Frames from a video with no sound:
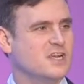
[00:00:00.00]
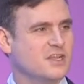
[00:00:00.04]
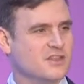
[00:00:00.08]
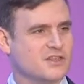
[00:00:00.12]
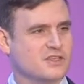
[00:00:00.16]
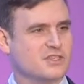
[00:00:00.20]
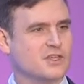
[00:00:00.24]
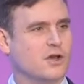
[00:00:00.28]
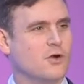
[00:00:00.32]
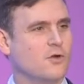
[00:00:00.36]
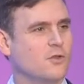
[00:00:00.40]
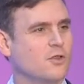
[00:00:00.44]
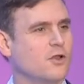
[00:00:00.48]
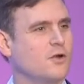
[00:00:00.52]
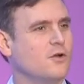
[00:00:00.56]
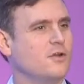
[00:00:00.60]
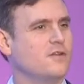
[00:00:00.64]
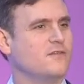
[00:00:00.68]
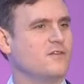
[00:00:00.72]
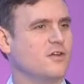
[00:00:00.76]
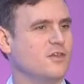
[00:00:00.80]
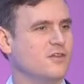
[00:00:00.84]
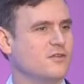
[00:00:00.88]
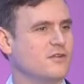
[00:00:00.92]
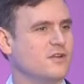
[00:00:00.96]
There's a whole lot
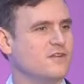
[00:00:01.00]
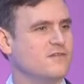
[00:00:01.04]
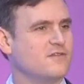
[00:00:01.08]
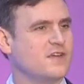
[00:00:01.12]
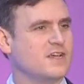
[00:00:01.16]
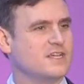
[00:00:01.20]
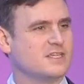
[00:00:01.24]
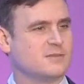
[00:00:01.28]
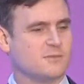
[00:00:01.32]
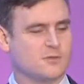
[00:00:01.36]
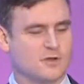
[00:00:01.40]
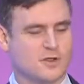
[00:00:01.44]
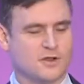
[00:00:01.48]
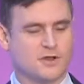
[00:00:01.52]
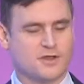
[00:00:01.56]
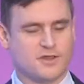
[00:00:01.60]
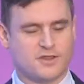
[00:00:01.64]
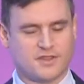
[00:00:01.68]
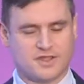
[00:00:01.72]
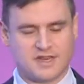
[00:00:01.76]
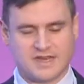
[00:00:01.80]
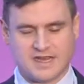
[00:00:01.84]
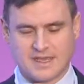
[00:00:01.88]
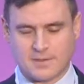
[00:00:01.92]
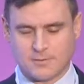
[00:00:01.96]
of other investment on
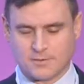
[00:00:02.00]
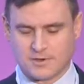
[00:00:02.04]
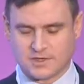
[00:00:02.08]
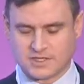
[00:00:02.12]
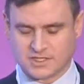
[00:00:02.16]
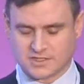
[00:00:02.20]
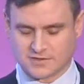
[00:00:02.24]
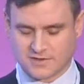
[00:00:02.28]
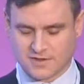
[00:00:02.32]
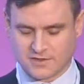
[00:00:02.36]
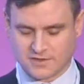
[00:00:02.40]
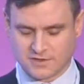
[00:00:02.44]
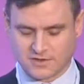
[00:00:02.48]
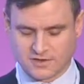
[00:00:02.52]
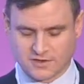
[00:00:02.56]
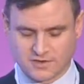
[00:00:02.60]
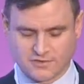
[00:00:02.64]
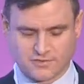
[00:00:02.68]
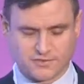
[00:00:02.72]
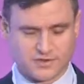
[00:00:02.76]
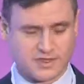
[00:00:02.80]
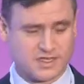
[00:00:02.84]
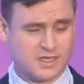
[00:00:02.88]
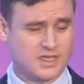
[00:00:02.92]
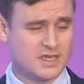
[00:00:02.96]
other networks around the
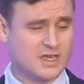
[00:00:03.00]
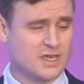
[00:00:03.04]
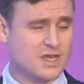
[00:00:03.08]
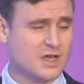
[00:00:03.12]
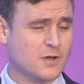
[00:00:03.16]
country.